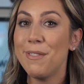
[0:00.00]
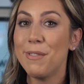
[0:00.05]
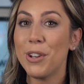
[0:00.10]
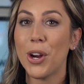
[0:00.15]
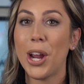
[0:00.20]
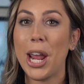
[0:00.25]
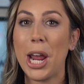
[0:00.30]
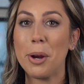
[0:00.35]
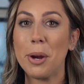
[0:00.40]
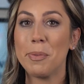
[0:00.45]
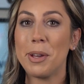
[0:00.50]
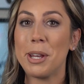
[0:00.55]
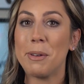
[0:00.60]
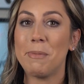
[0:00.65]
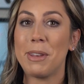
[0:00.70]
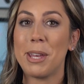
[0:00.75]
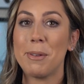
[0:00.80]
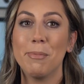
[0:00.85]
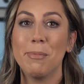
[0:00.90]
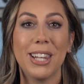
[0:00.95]
of your
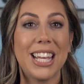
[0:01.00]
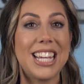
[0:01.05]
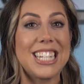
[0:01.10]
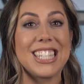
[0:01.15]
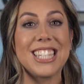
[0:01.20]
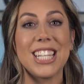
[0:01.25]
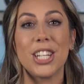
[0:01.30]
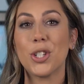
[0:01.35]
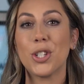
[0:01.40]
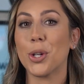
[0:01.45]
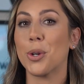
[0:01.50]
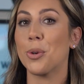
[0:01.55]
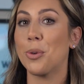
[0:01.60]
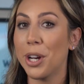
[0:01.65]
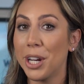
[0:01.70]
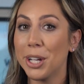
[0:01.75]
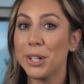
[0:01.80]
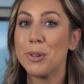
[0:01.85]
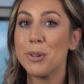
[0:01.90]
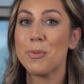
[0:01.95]
Airbnb plays such a
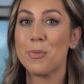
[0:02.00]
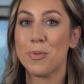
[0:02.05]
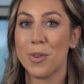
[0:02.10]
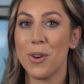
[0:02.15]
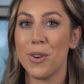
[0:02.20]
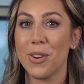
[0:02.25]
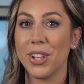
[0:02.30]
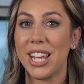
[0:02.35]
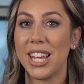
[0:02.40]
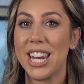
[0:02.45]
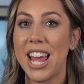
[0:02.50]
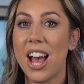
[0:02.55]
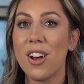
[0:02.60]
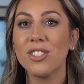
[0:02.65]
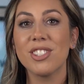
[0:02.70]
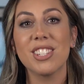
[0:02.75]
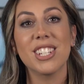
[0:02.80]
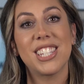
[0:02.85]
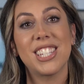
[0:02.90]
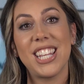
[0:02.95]
critical role in
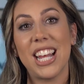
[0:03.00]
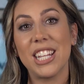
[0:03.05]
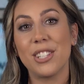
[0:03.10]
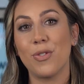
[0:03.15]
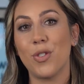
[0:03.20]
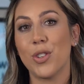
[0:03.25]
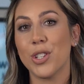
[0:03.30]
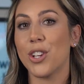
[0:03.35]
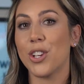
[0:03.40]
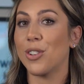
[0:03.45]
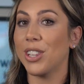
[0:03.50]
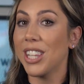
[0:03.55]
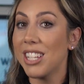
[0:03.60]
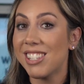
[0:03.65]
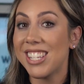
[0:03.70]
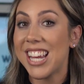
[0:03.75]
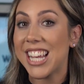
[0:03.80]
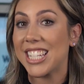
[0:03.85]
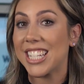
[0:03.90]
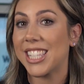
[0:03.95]
how successful your
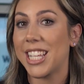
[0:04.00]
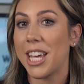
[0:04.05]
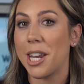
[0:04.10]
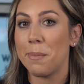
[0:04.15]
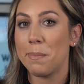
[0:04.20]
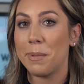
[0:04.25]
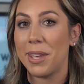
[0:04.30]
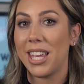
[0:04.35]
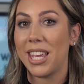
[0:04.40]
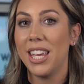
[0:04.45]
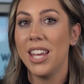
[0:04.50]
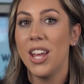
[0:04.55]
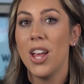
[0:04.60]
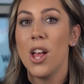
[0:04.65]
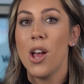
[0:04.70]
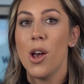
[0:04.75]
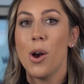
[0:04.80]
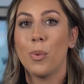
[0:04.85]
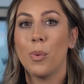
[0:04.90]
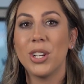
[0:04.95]
listing is gonna be,
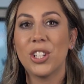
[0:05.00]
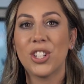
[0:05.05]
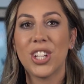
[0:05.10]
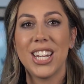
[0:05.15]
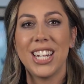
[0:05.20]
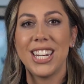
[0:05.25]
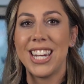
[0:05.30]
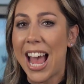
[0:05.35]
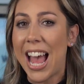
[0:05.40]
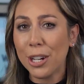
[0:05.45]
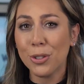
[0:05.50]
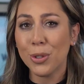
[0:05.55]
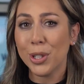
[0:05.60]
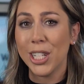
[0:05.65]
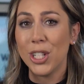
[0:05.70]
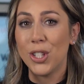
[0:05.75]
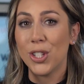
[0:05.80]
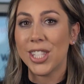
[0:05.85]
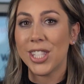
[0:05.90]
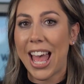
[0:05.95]
which can
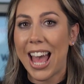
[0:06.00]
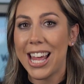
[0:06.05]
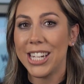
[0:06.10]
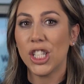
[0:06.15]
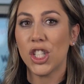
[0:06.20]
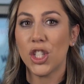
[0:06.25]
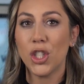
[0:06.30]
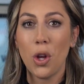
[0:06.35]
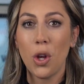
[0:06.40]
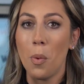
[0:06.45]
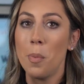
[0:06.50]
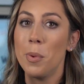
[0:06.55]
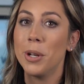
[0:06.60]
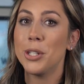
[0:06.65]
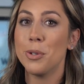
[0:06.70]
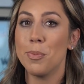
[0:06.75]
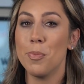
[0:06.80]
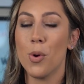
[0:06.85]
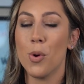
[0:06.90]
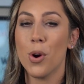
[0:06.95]
naturally just add so
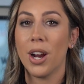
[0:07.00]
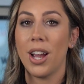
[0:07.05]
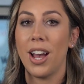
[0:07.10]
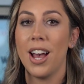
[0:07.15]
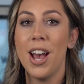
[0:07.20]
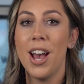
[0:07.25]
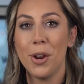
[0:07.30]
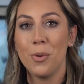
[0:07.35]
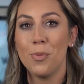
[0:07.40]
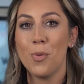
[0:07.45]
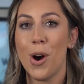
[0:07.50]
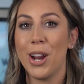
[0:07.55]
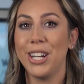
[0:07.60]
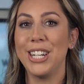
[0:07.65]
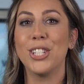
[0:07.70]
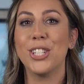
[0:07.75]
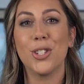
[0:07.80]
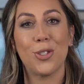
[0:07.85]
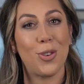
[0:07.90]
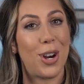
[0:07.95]
much more
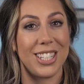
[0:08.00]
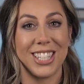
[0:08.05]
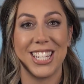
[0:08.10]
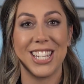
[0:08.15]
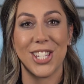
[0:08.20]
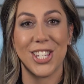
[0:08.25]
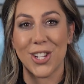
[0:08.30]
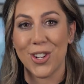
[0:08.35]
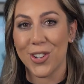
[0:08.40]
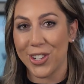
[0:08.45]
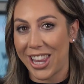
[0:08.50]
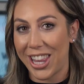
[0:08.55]
unwanted stress into your